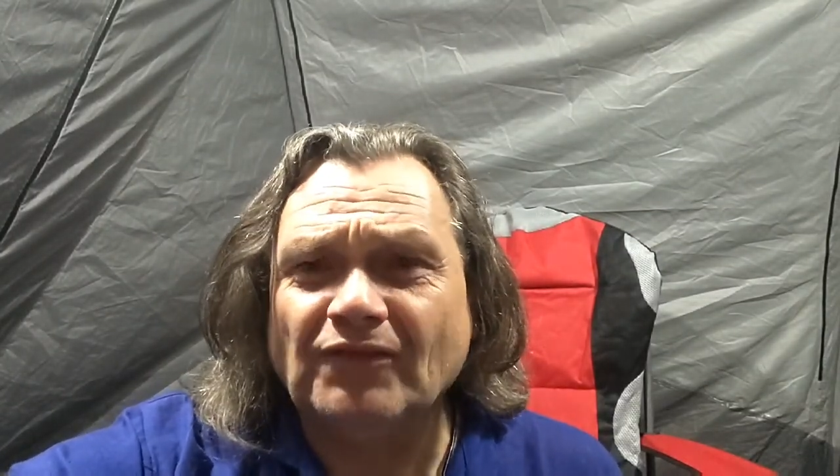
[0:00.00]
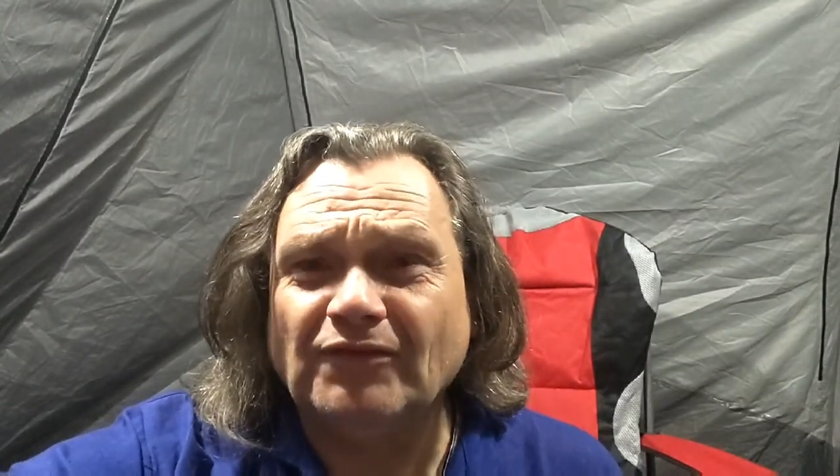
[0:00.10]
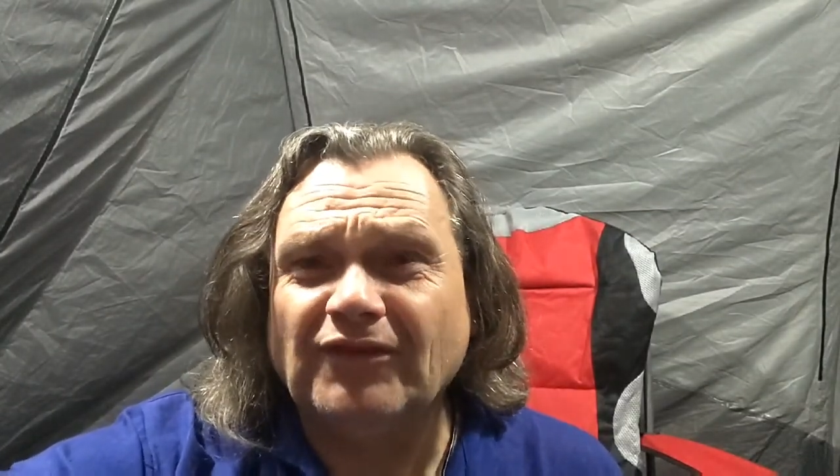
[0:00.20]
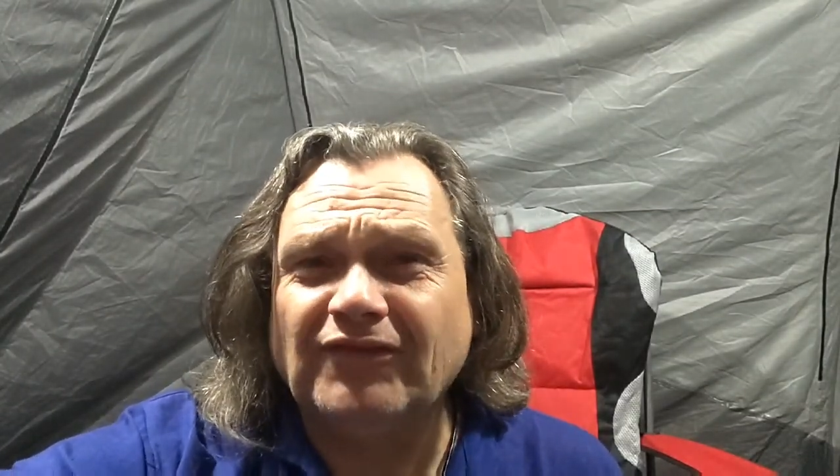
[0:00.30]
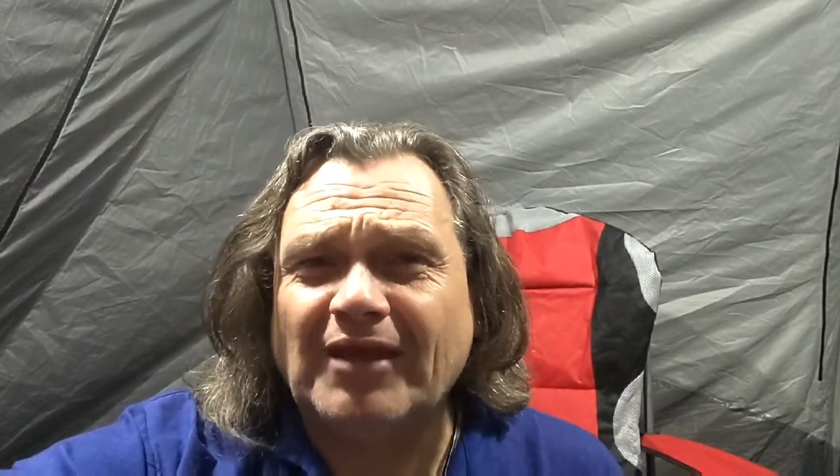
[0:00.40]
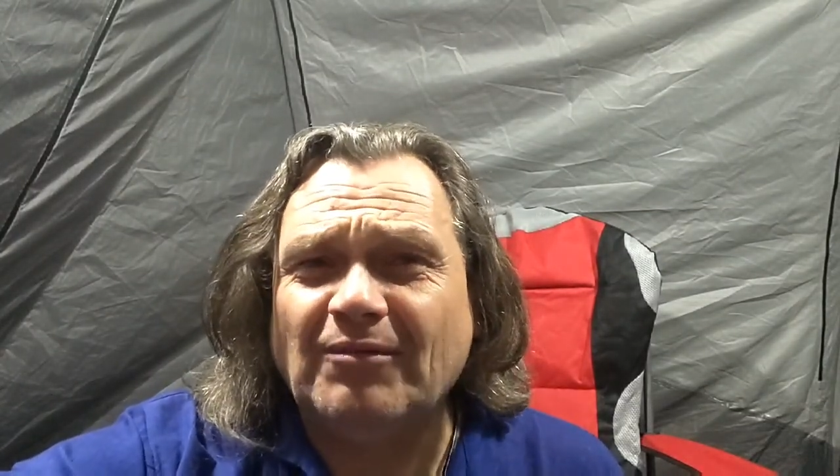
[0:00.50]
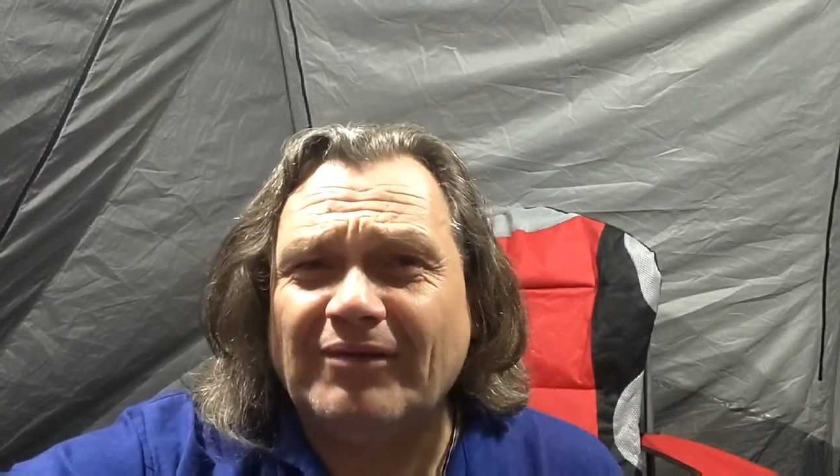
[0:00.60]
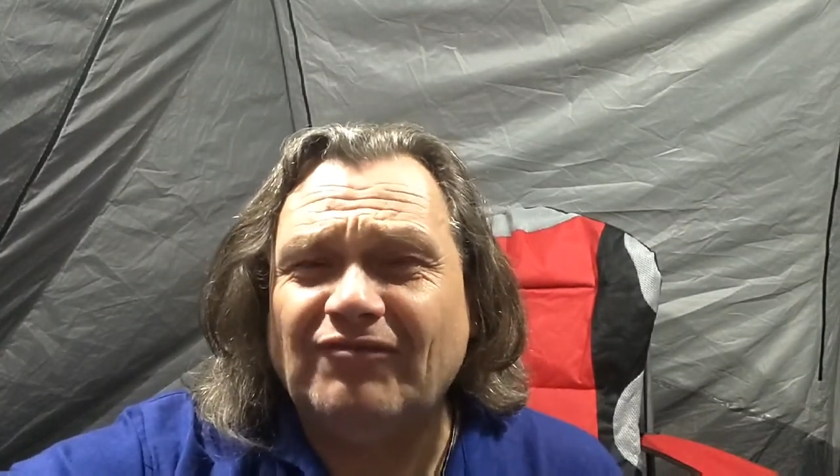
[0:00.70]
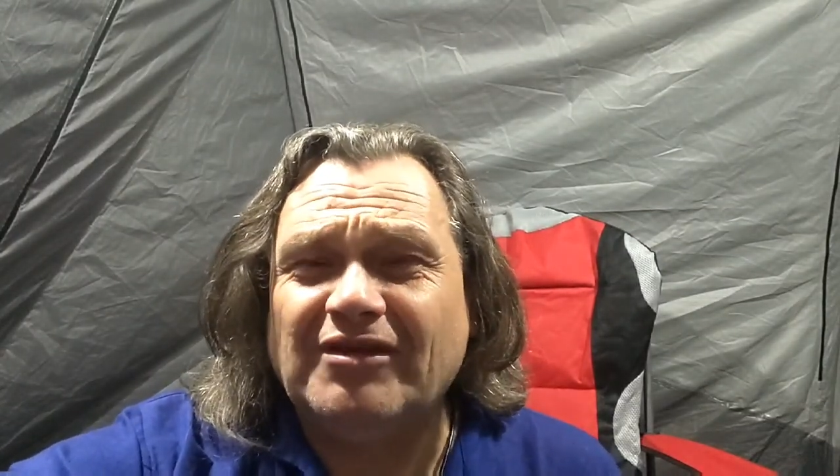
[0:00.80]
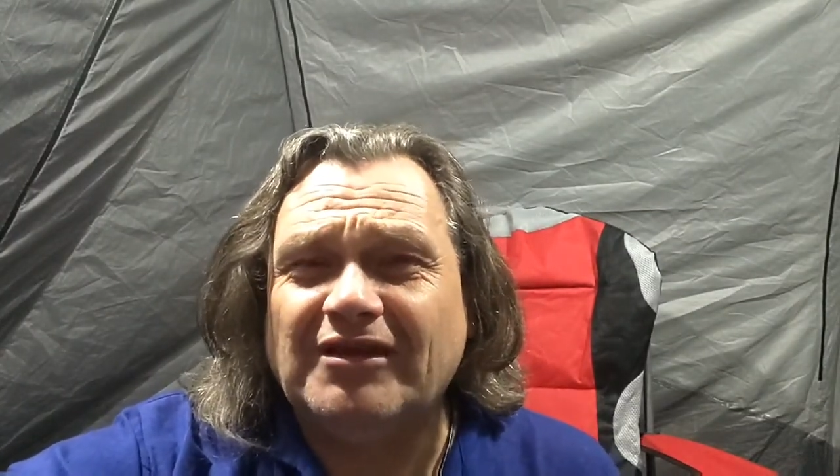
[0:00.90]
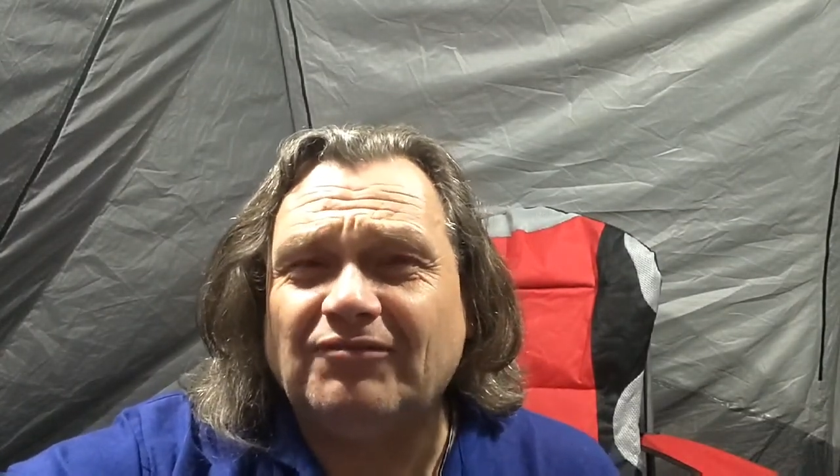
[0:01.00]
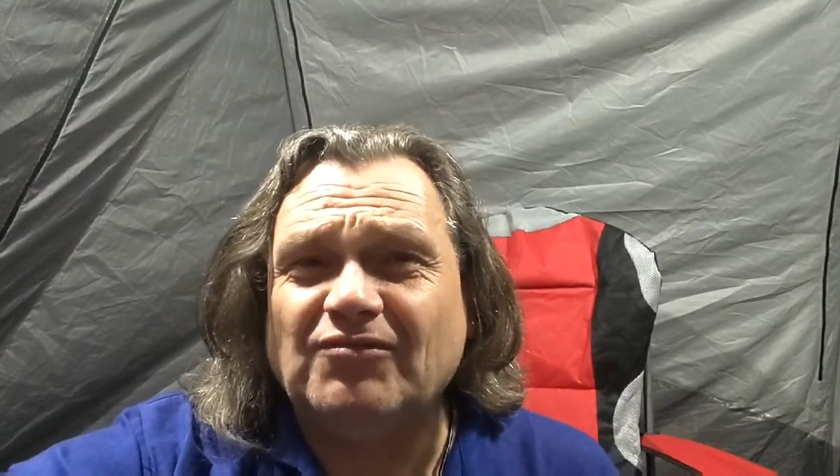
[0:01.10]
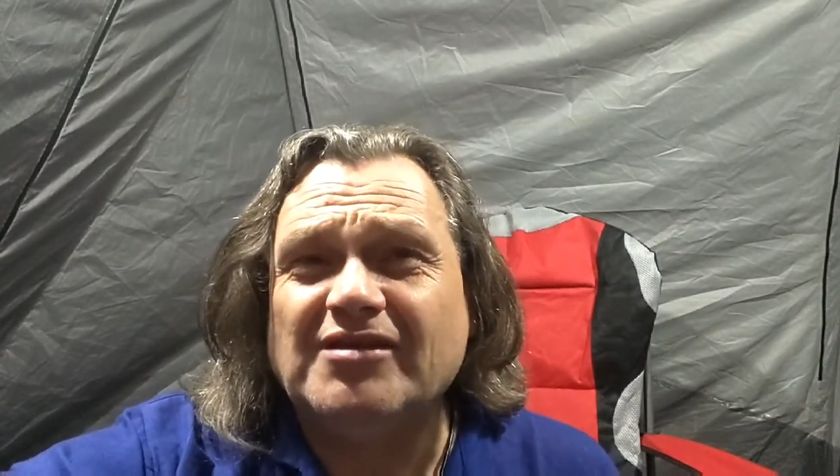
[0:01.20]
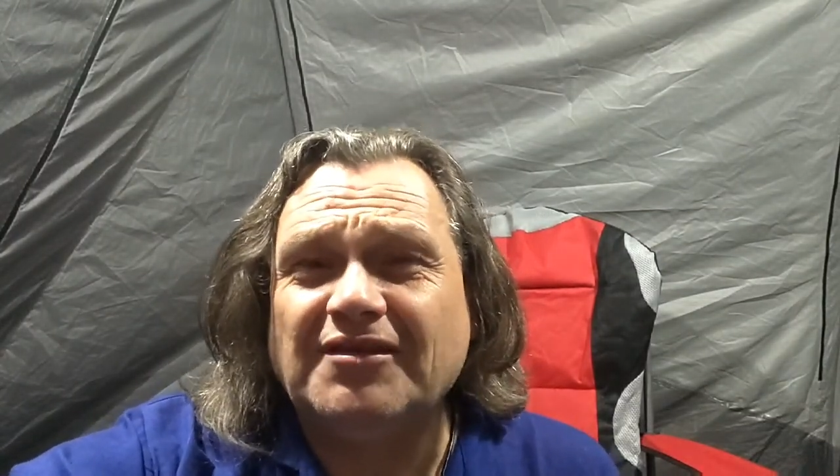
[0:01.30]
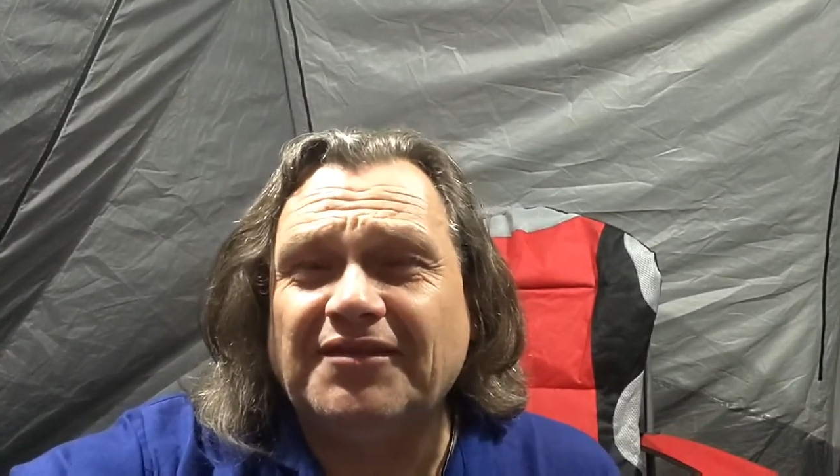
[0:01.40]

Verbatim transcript: So in this game, we have really, really